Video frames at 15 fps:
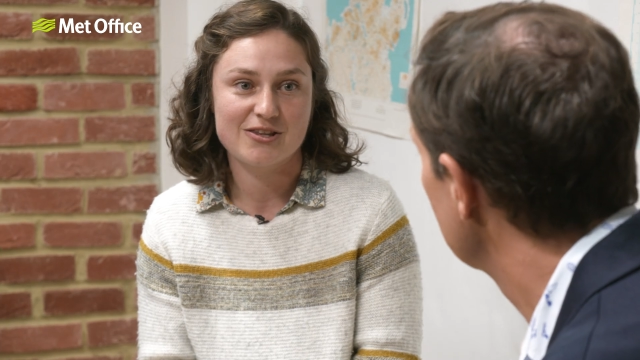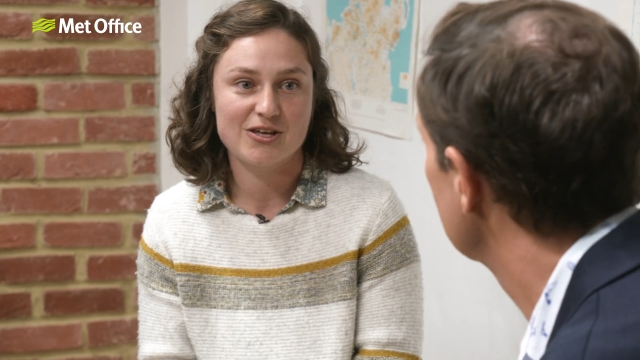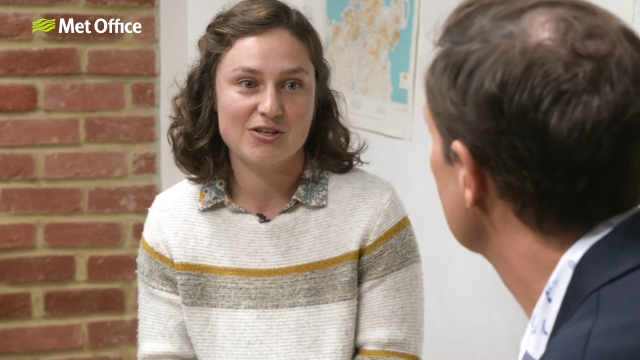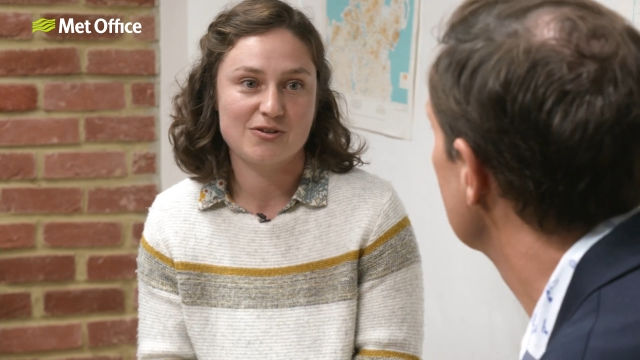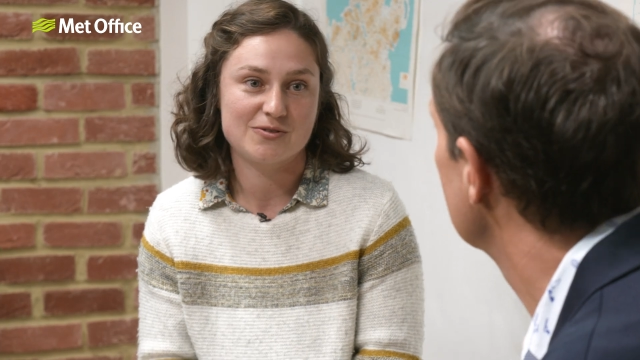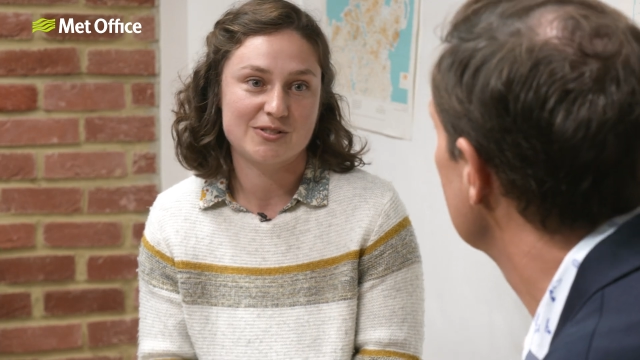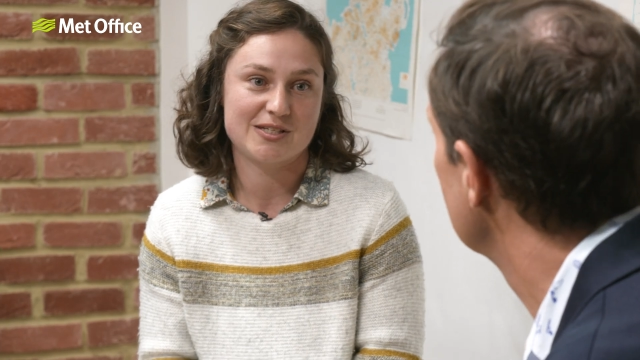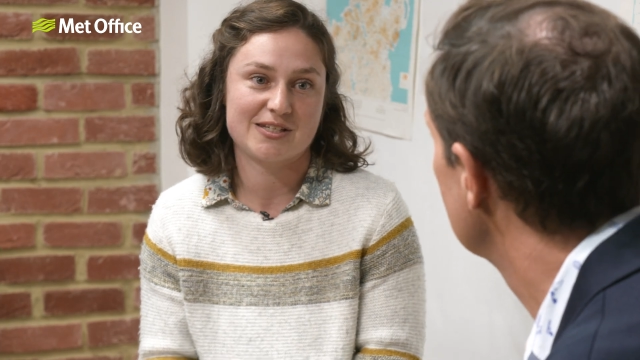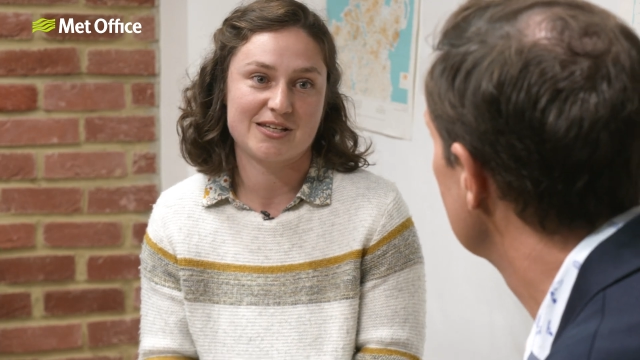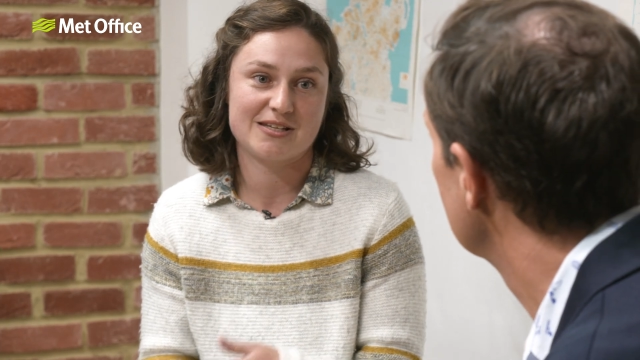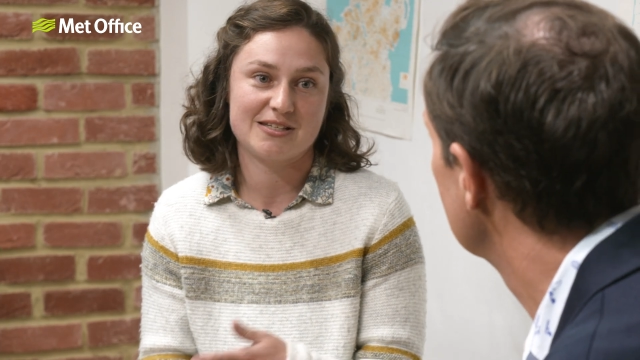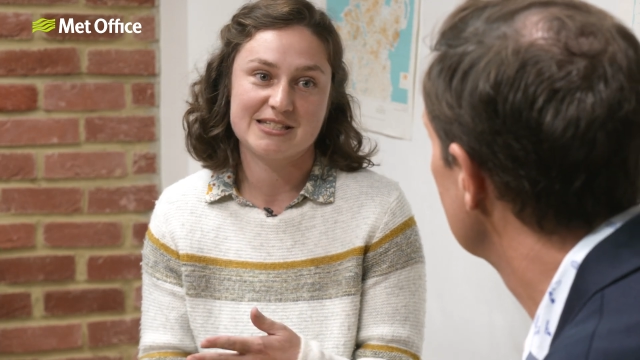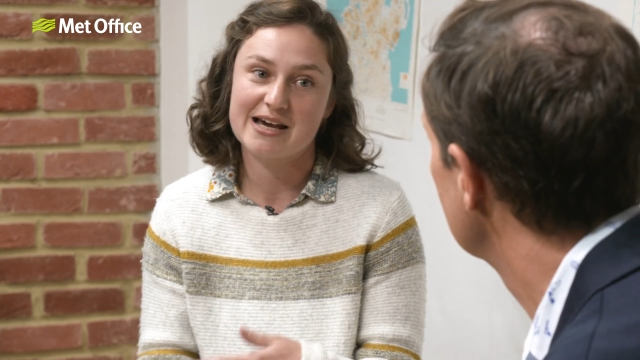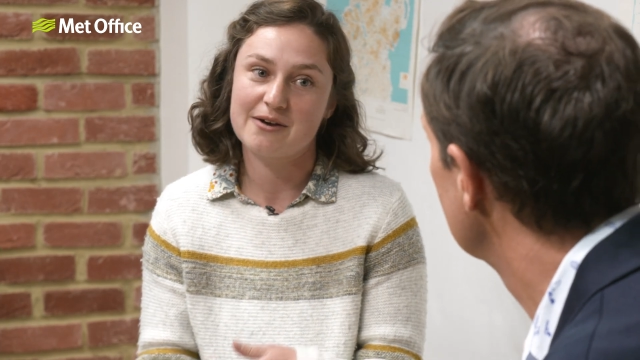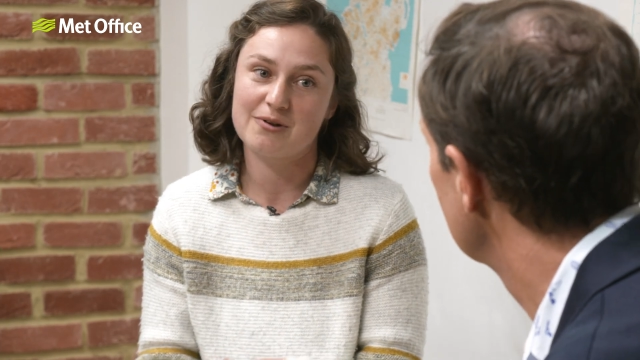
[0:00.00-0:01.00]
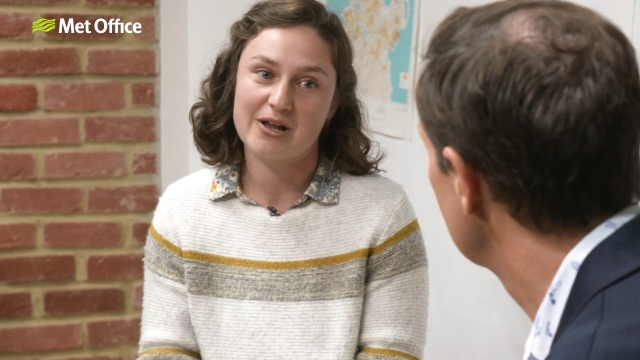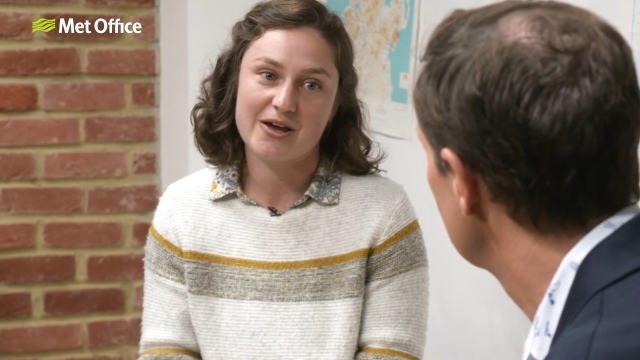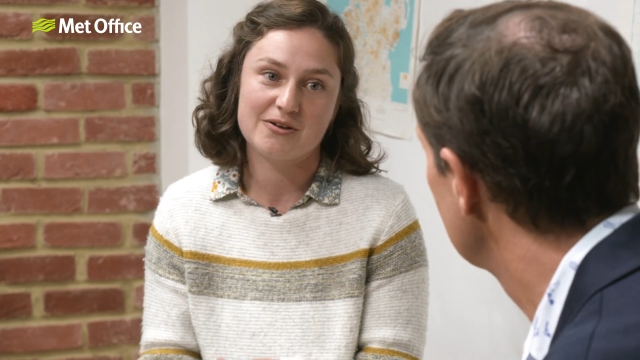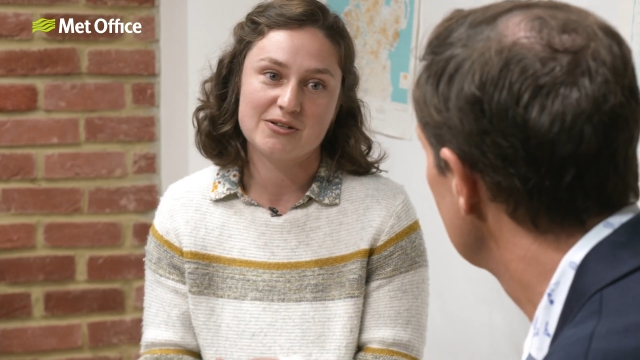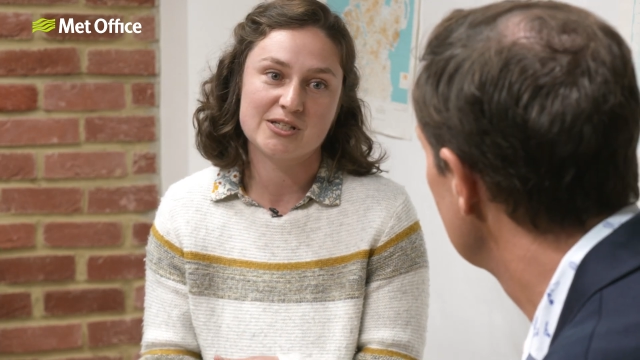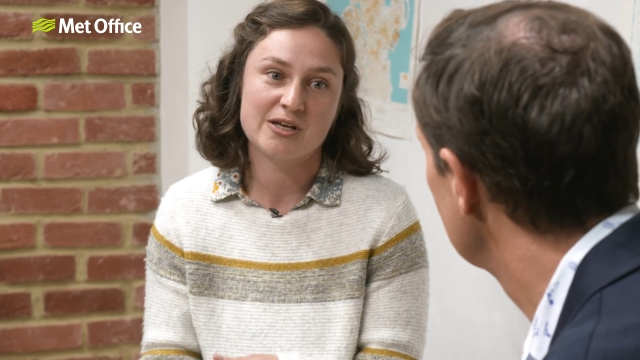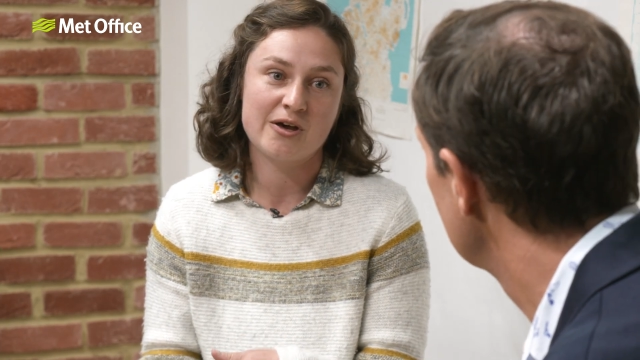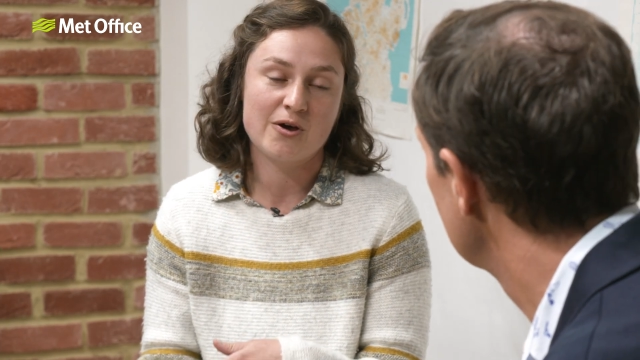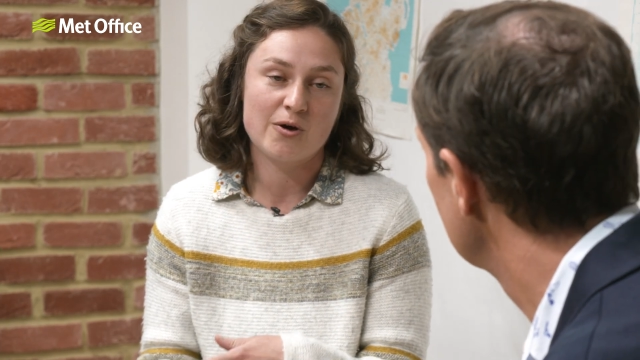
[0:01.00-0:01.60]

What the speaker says: that users can download,